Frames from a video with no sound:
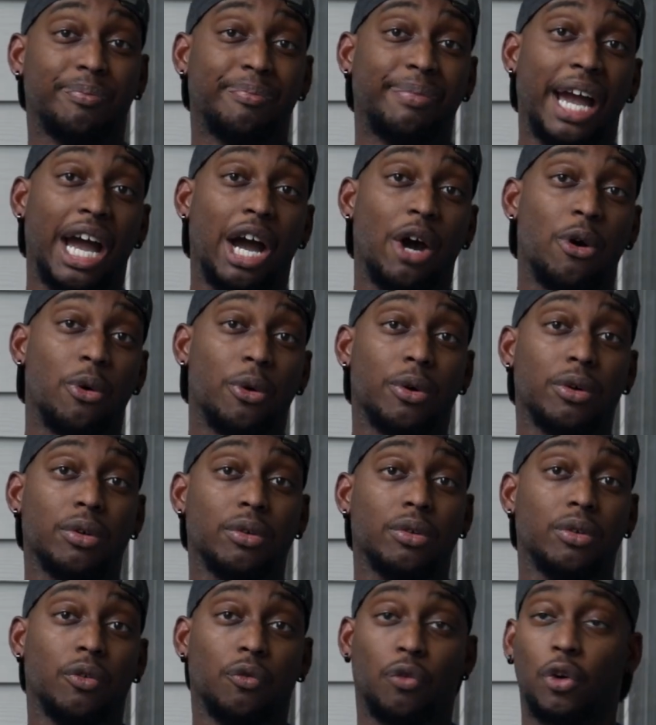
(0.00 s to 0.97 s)
power.
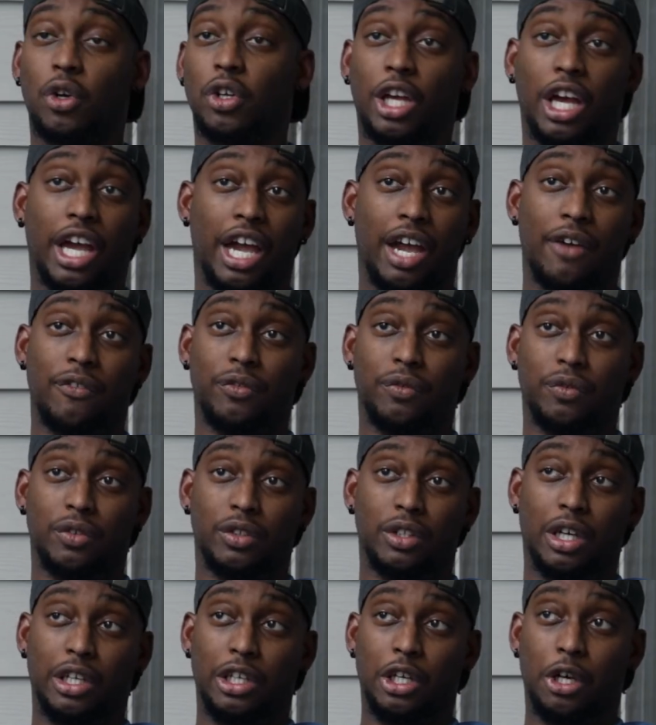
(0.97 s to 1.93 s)
First, I have
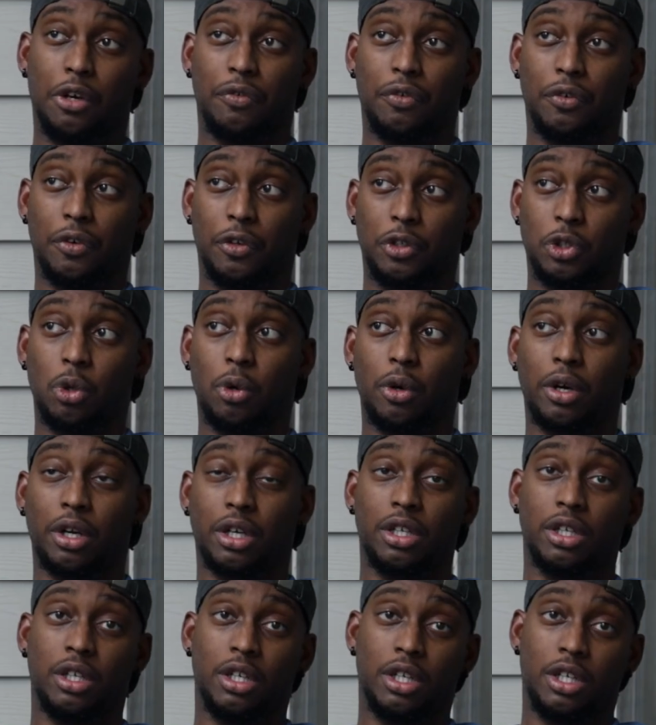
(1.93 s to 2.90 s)
enough
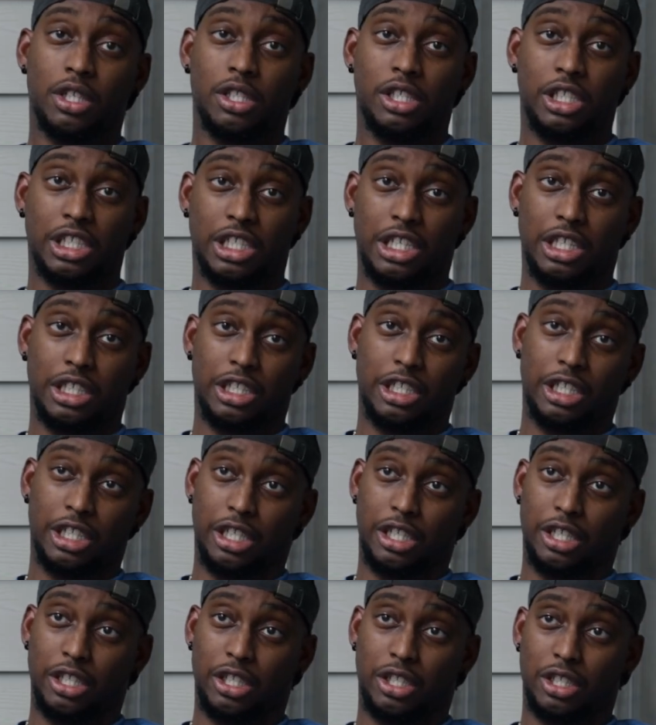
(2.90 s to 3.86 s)
torque
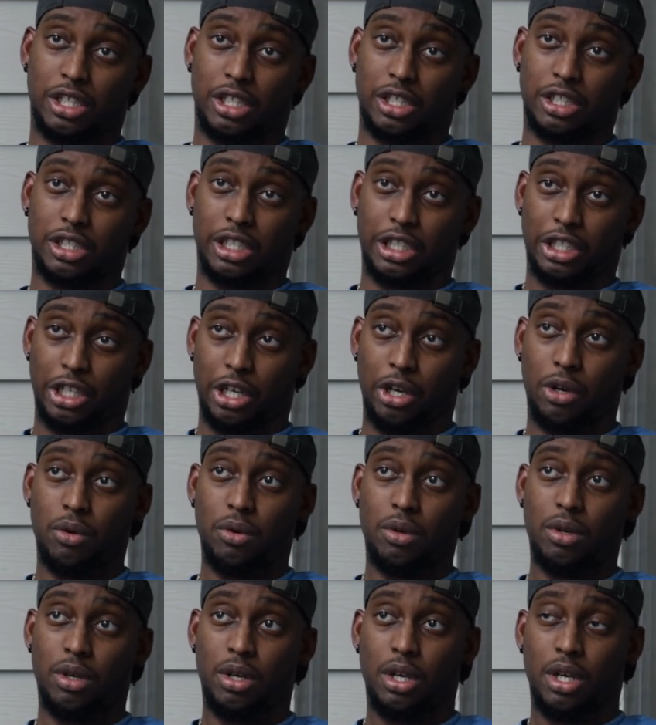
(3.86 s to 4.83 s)
to
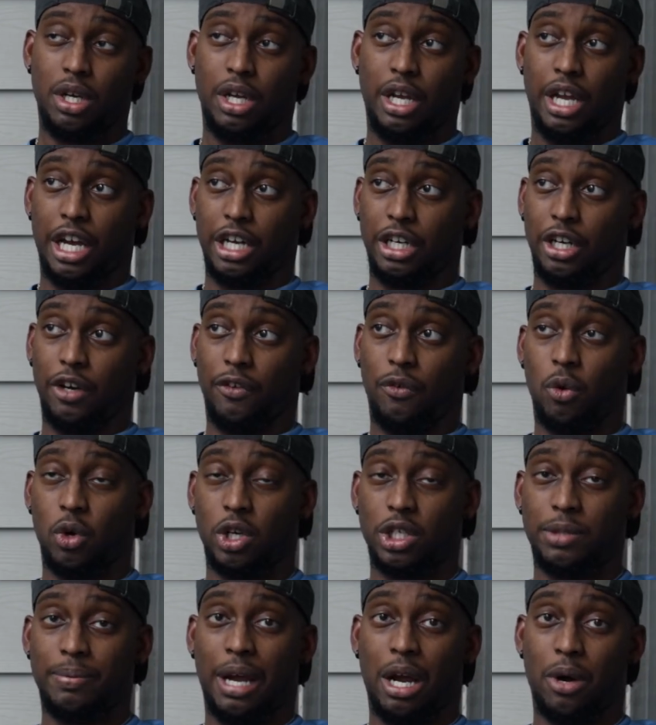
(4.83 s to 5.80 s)
go, and enough
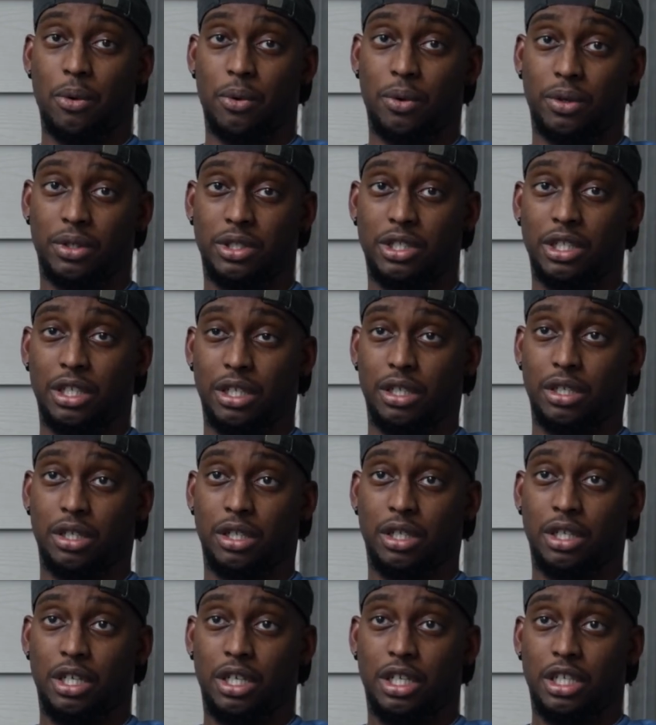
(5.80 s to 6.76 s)
horsepower to
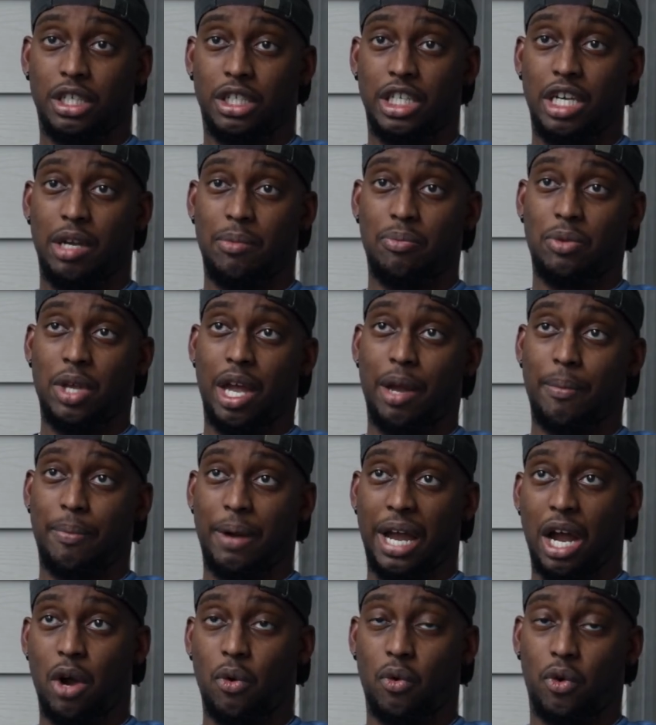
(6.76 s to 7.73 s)
keep that
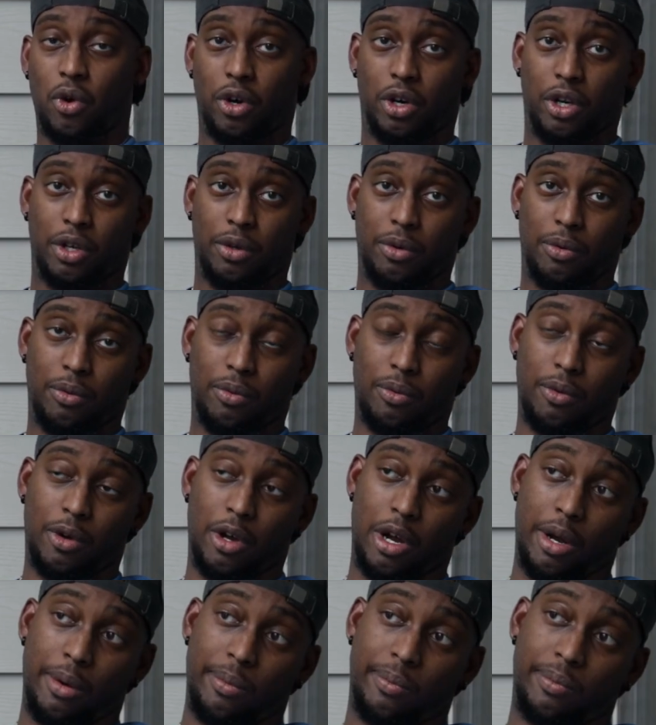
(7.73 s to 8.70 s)
power
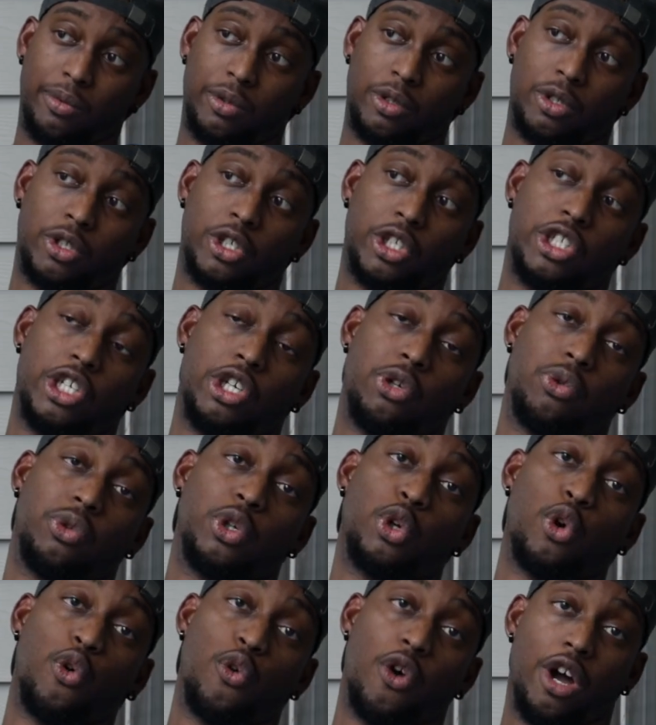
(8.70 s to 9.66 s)
continue
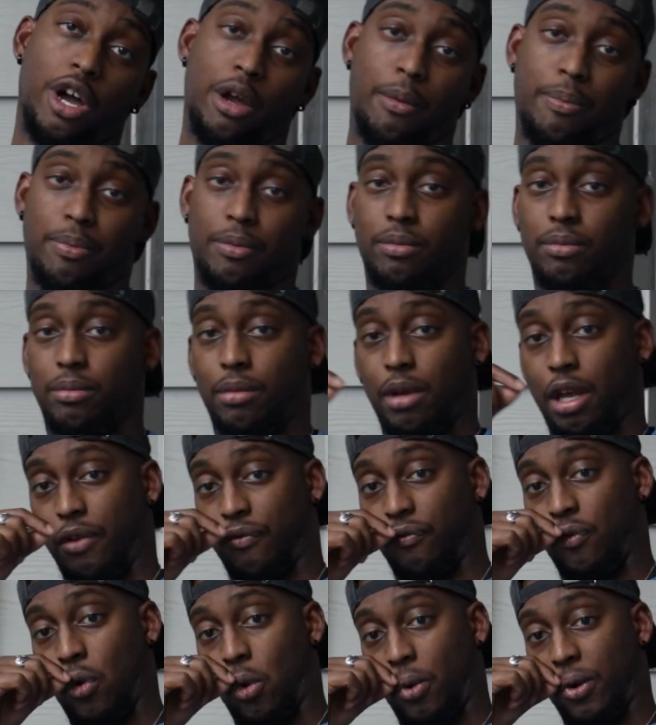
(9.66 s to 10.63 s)
to go up
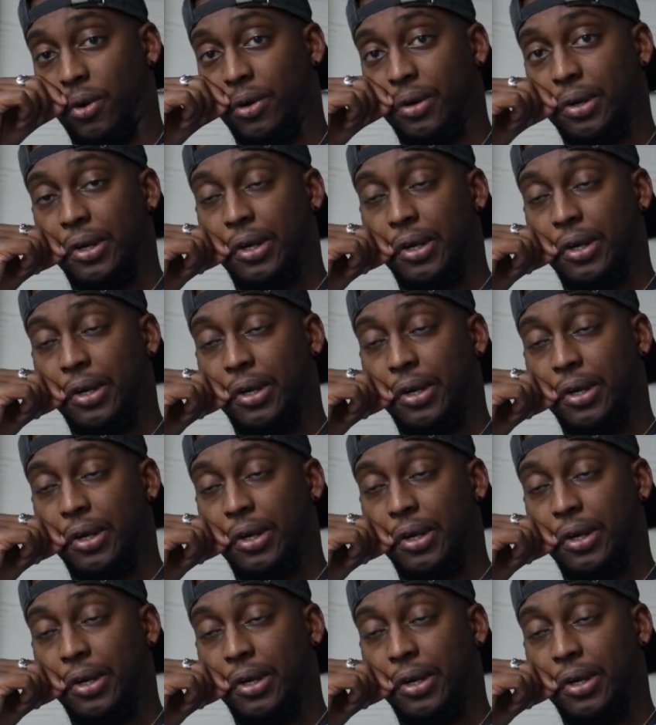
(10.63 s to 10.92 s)
and forward,